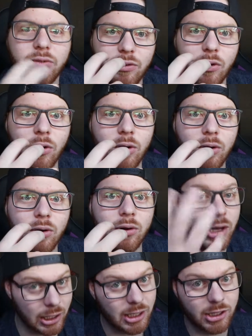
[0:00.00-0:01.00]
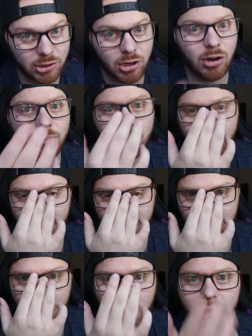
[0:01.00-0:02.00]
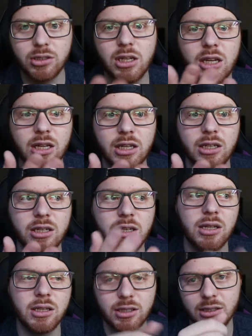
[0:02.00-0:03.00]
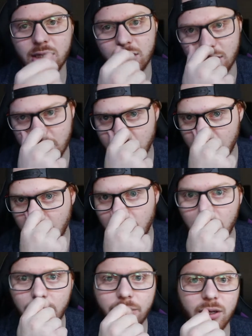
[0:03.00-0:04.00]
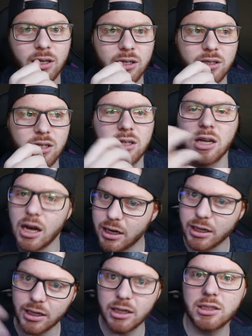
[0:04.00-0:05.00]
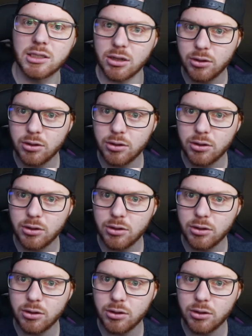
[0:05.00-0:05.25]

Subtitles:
for like example for stars in the city, because it kind of gets,